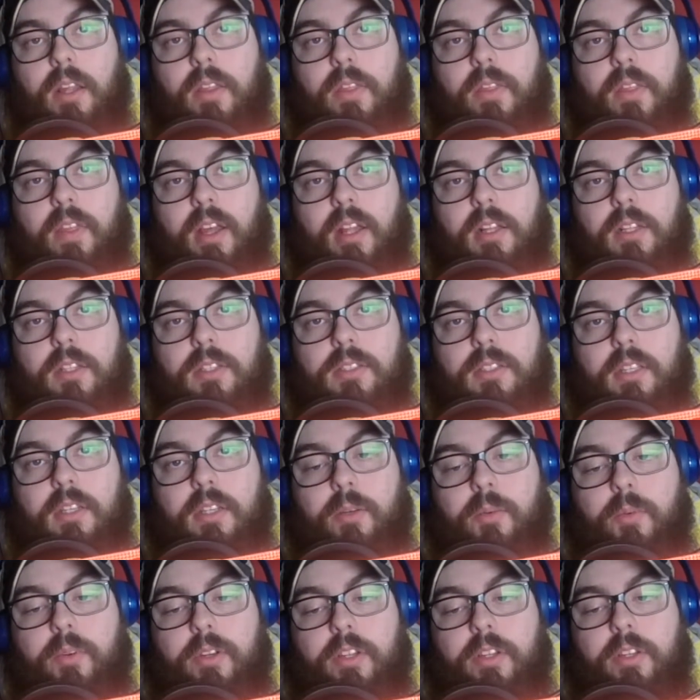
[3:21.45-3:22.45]
that looks like a
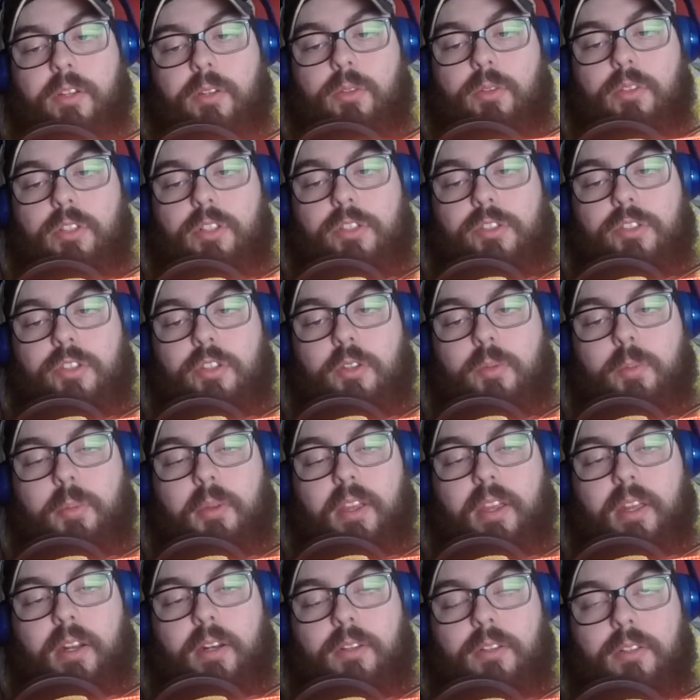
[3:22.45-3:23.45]
really cool control
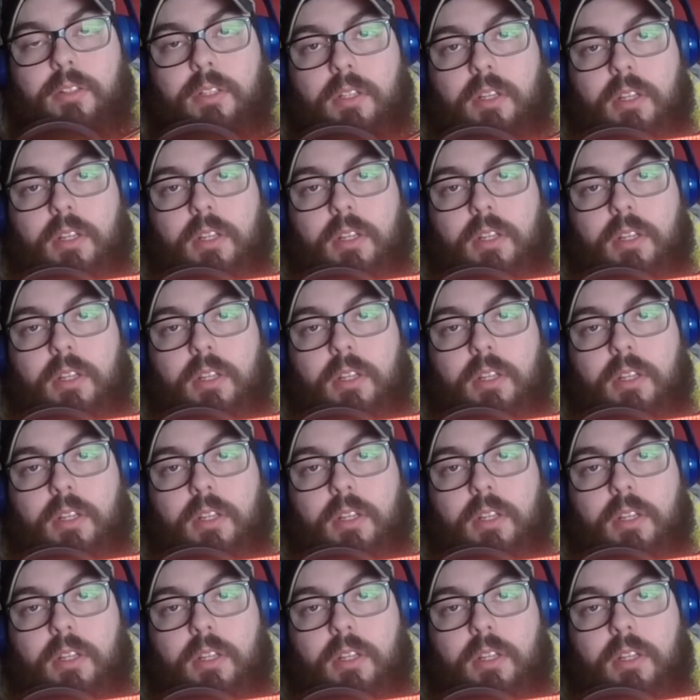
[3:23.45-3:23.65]
panel.